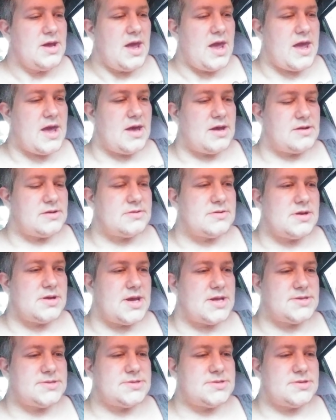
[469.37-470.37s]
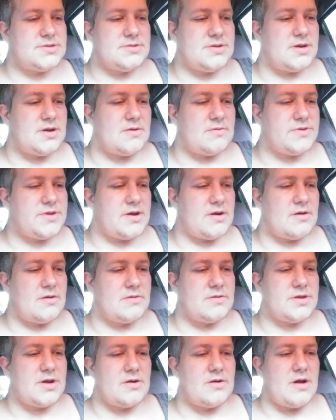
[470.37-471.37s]
and it's you know
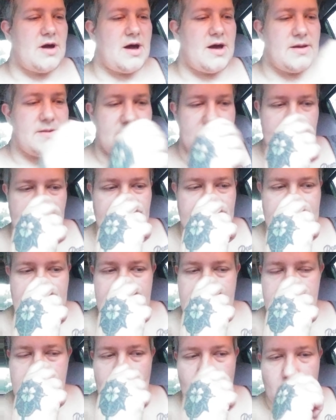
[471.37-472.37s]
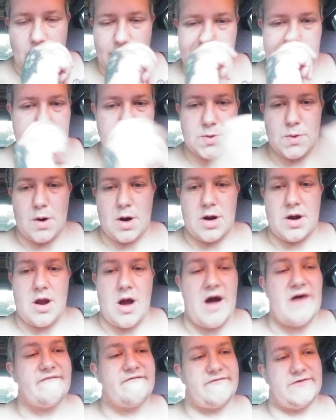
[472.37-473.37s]
they're they're not they or you are
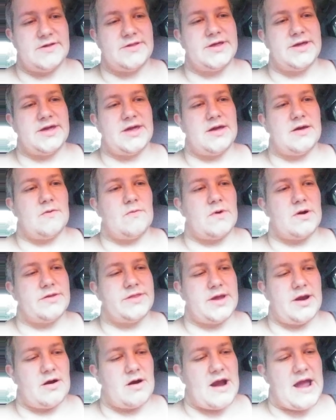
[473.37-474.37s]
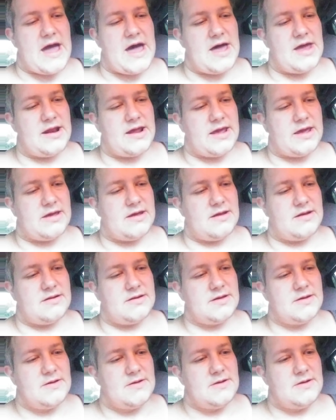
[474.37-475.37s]
not feeling it where they're at and